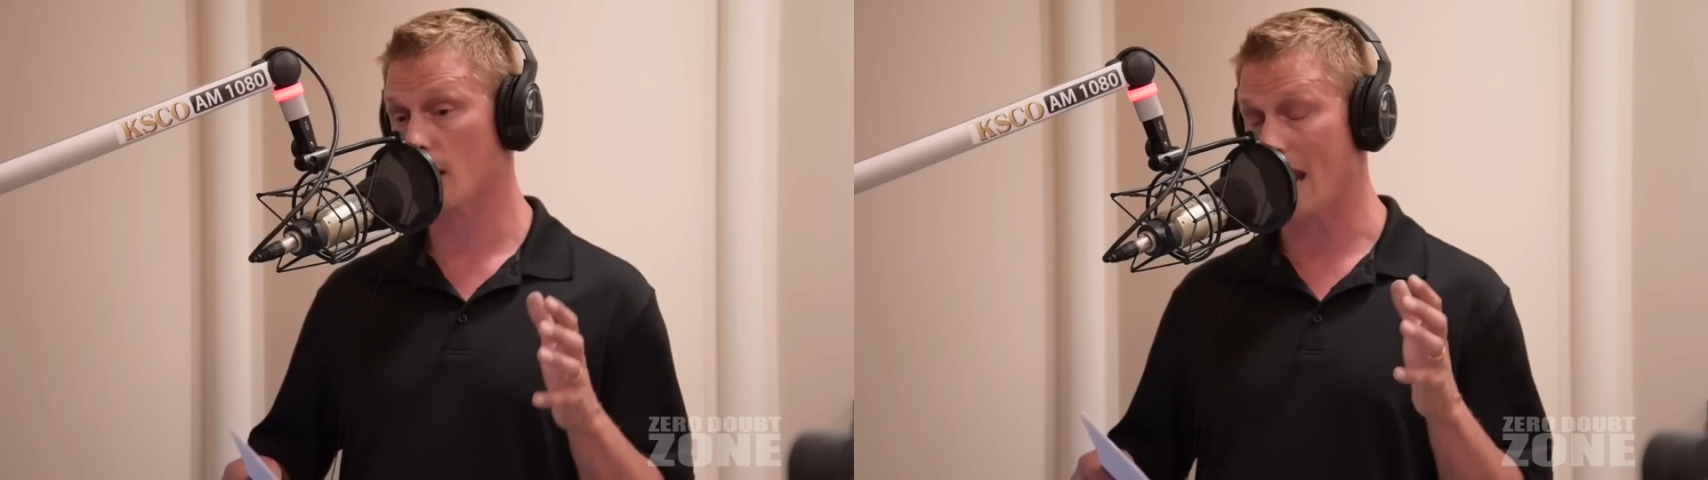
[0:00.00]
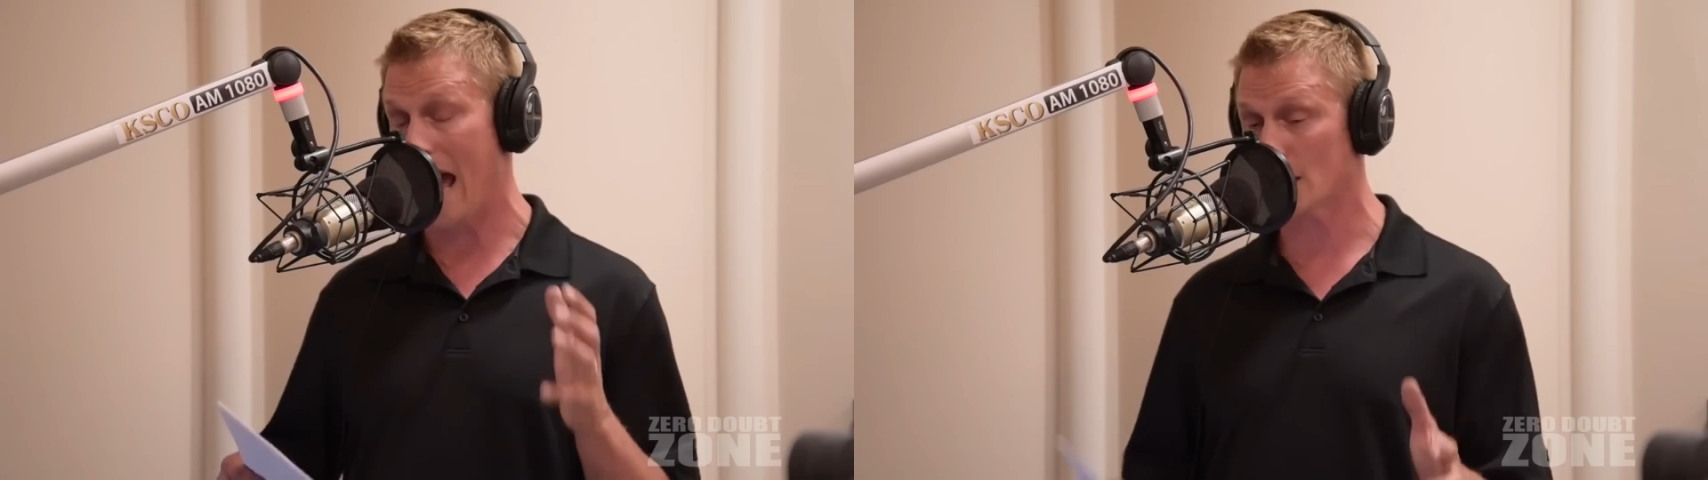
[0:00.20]

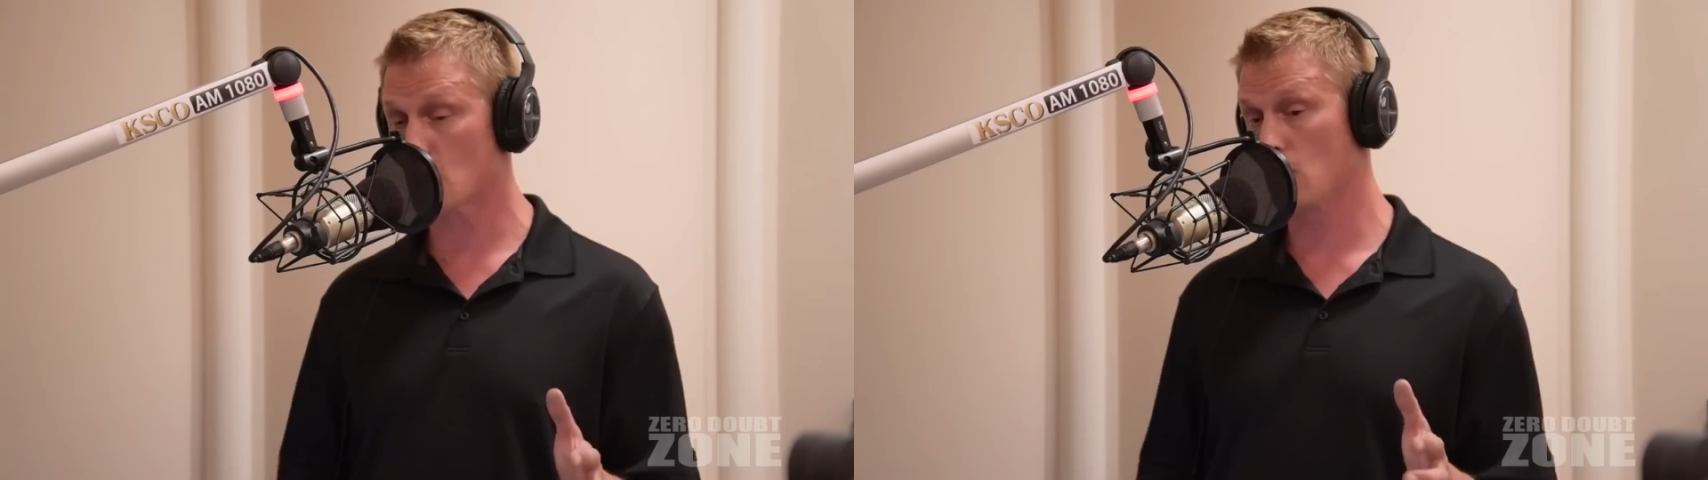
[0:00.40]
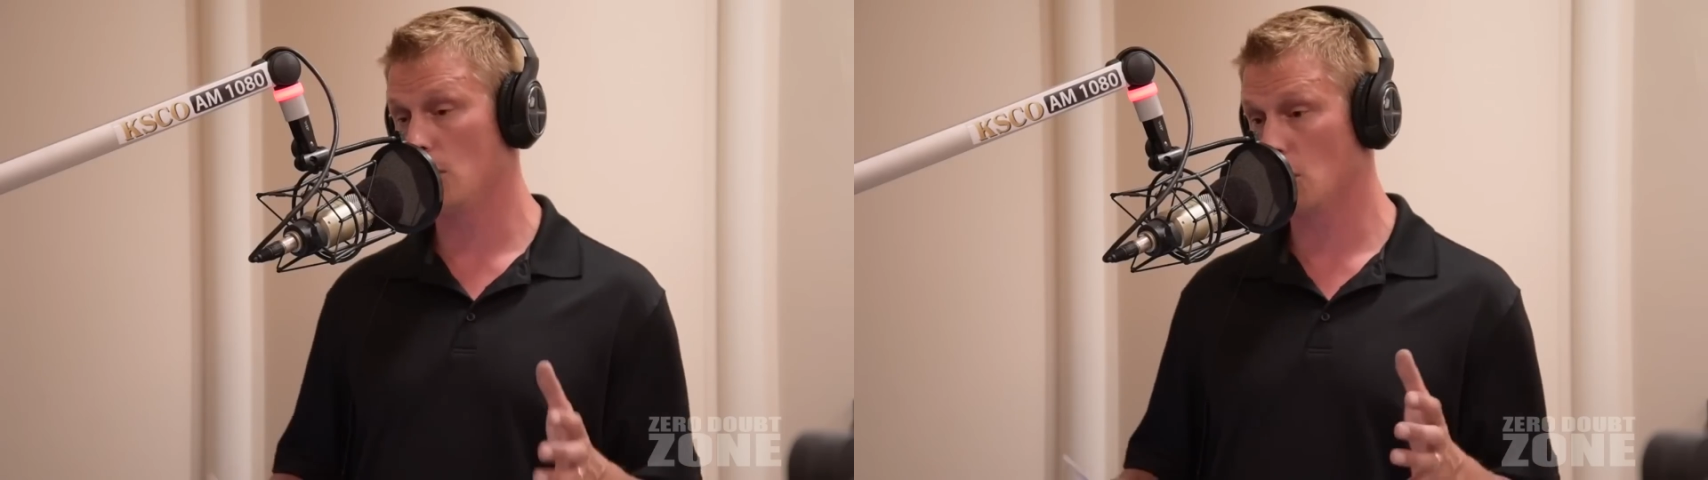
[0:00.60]

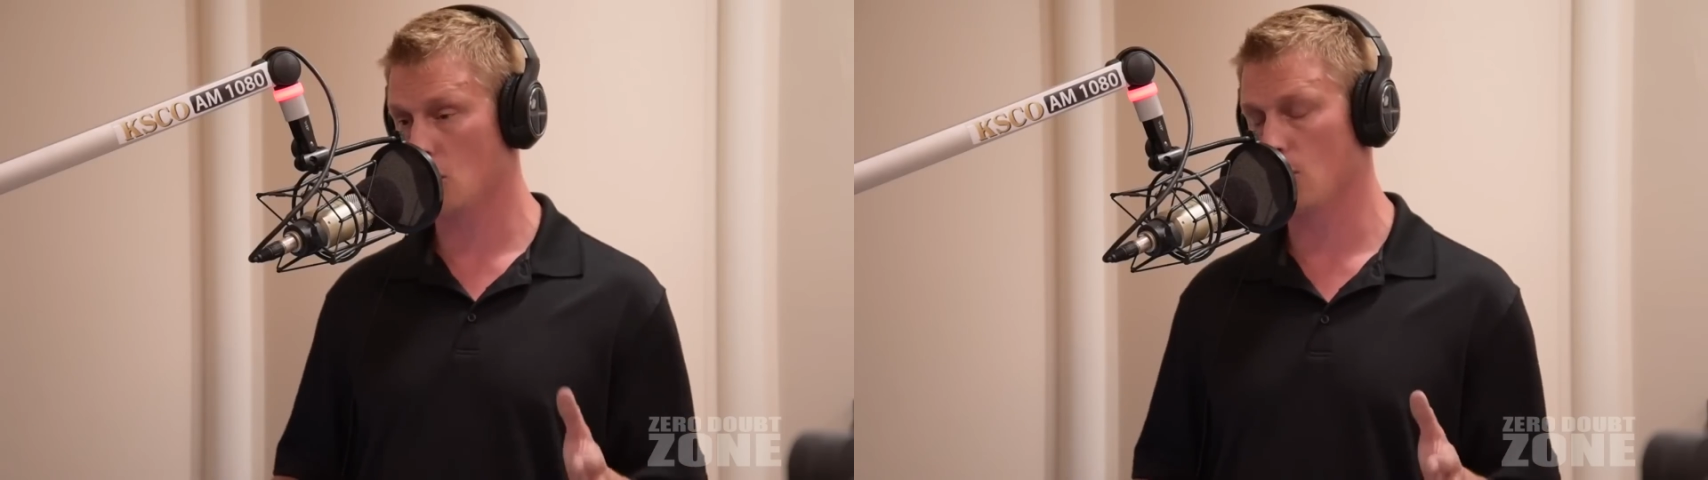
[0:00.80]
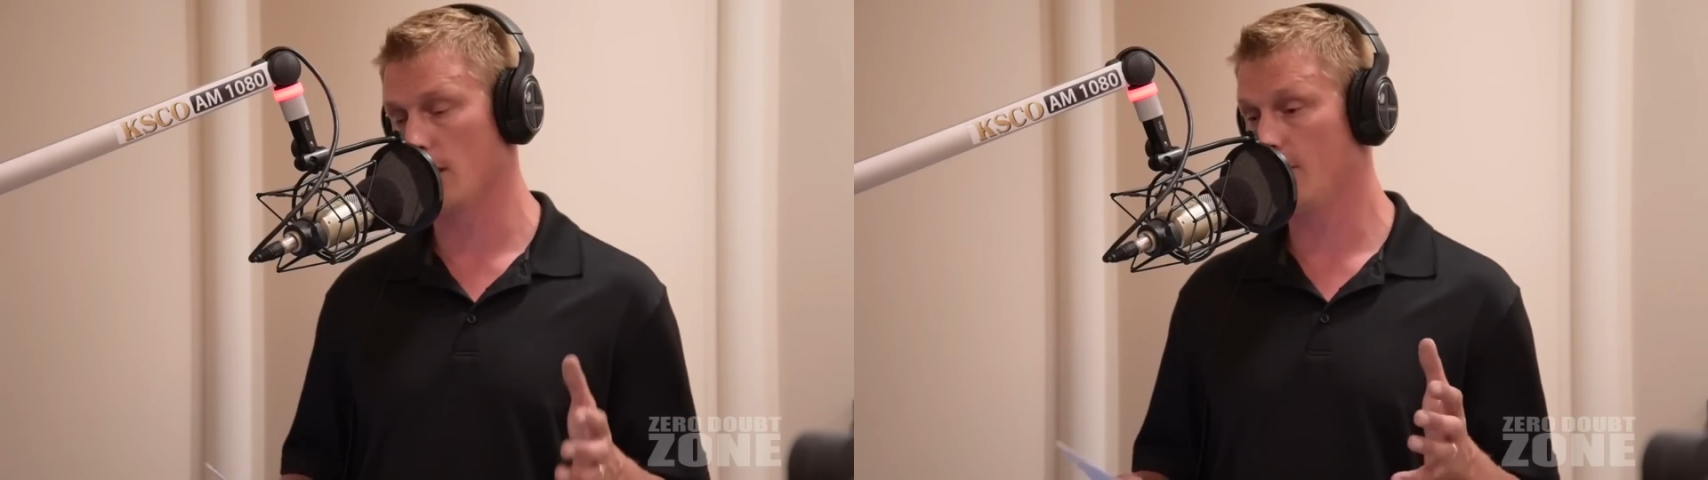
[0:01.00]
natural
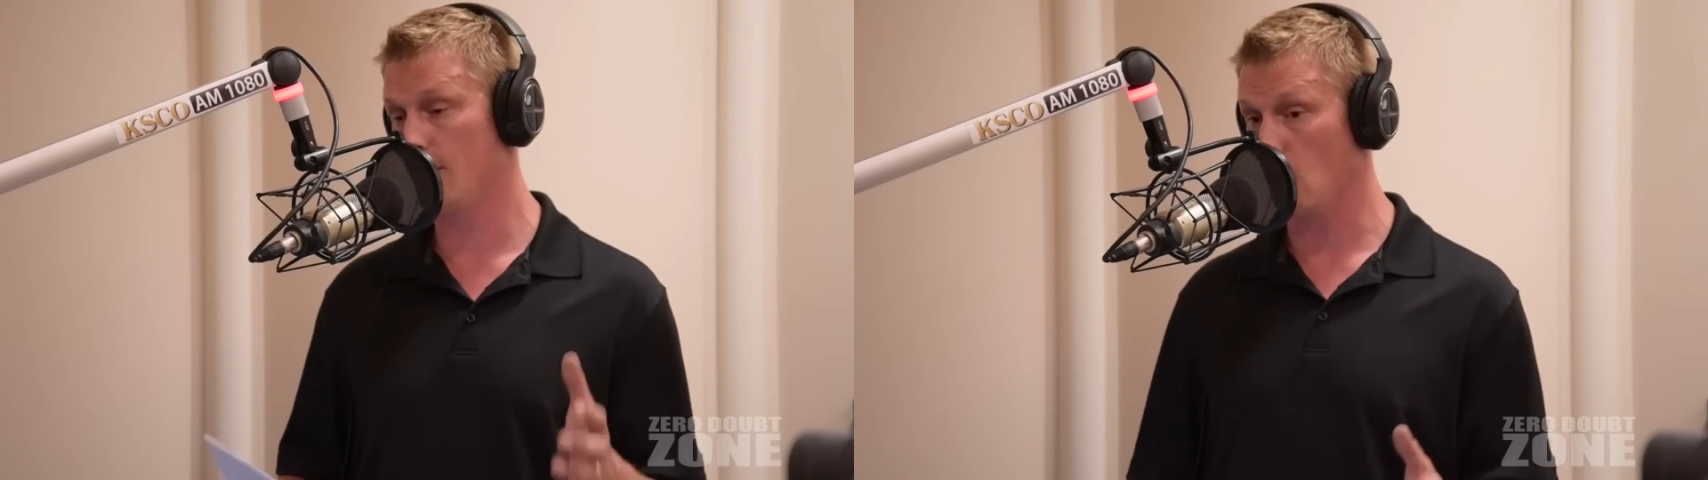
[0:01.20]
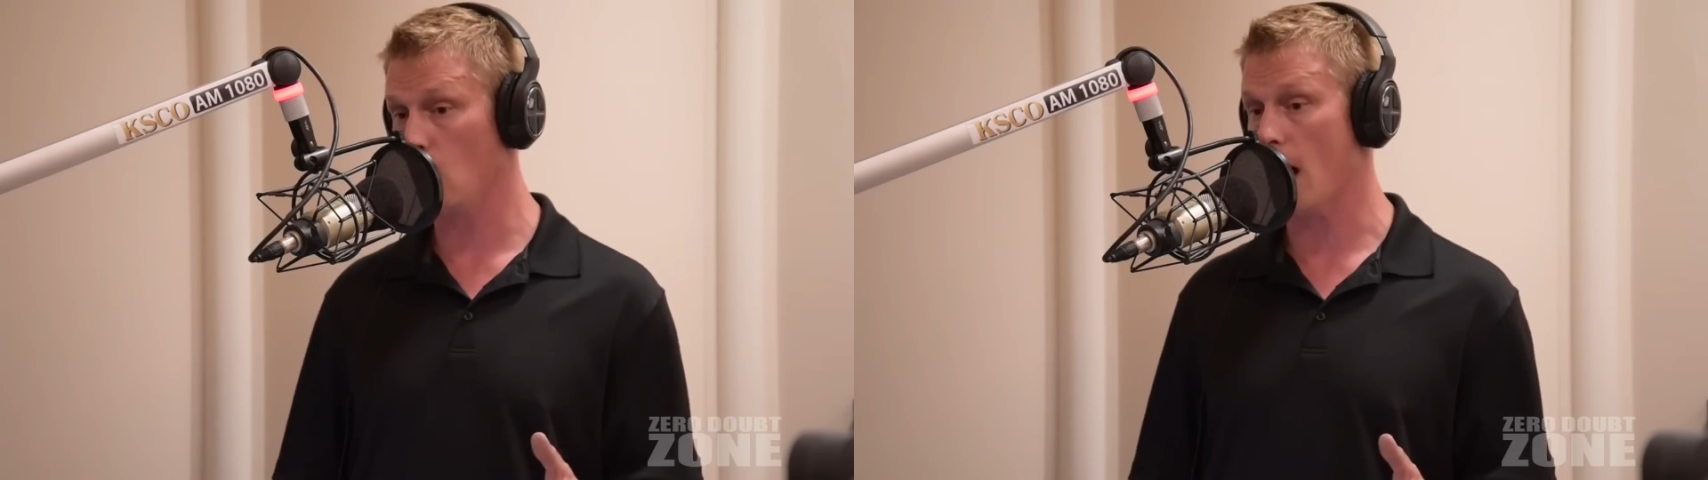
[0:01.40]
occurring
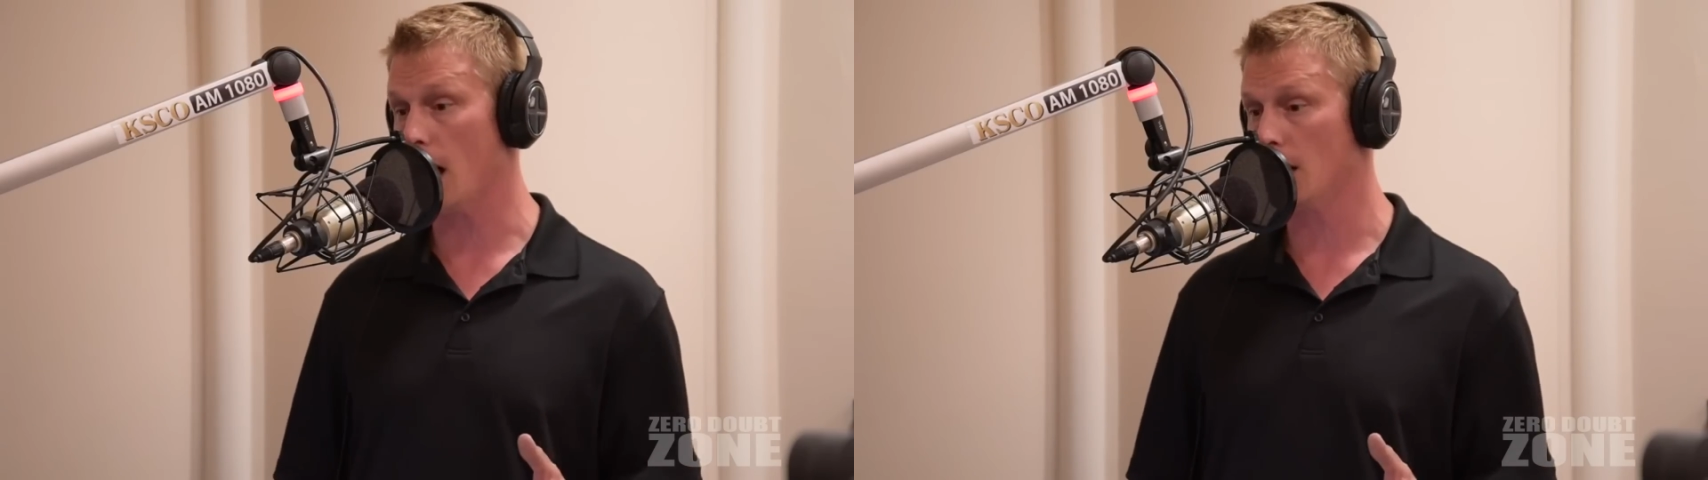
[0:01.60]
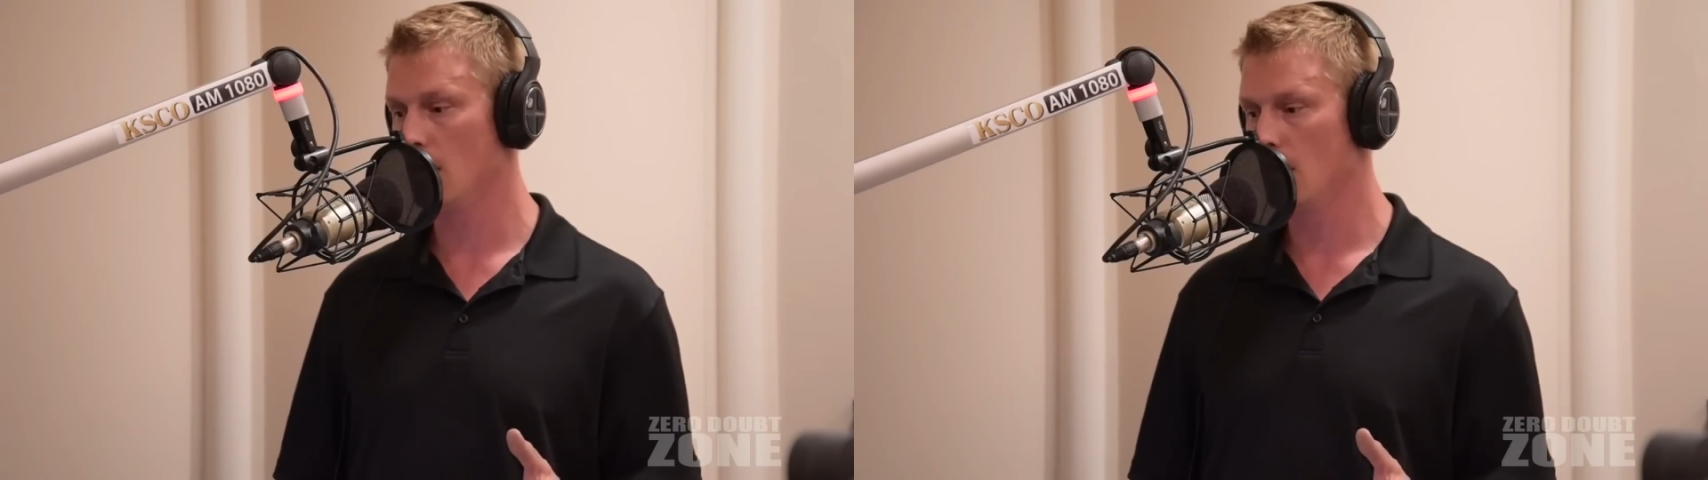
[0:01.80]

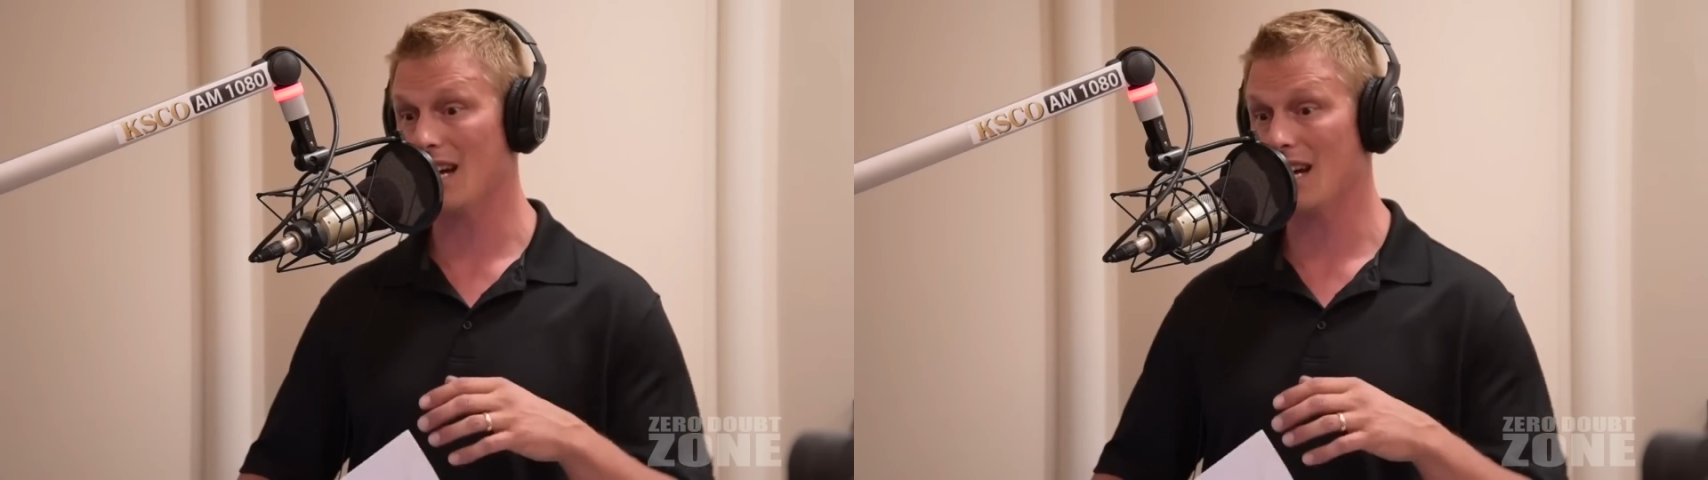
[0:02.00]
fluoride,